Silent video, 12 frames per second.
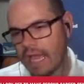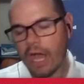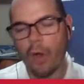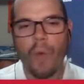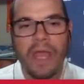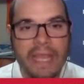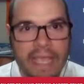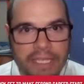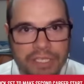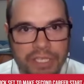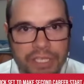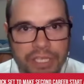A win
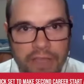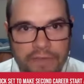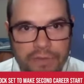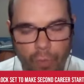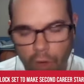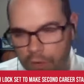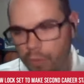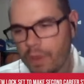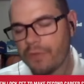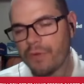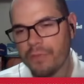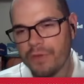against the Chiefs, one
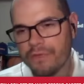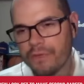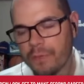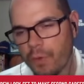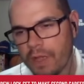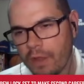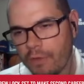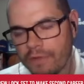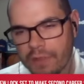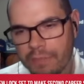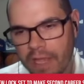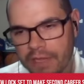week removed from a win
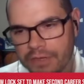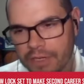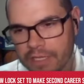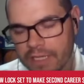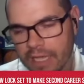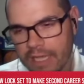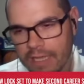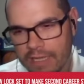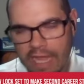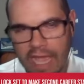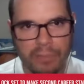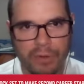over the Patriots,
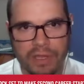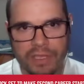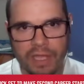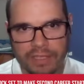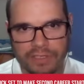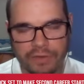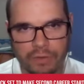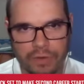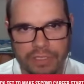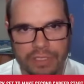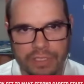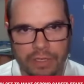nine point dogs, of
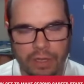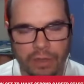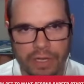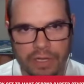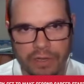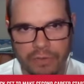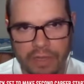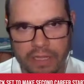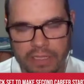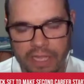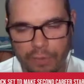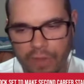course, going into New
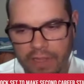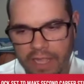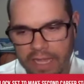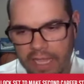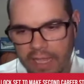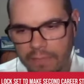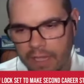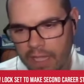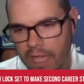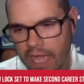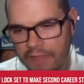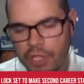England, they win that game.
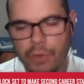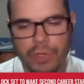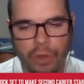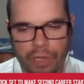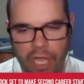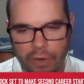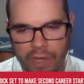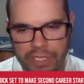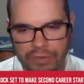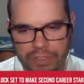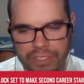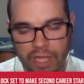I think it would go a long way
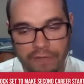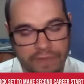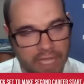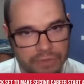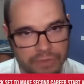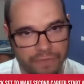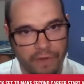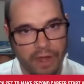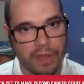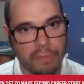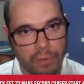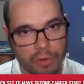towards solving that. So it's
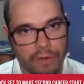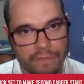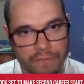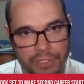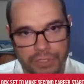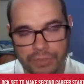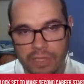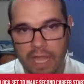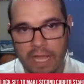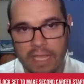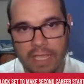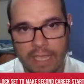very important for Drew
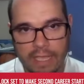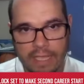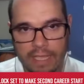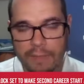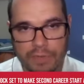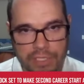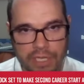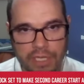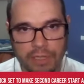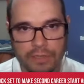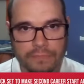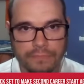Lock in
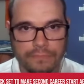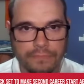particular.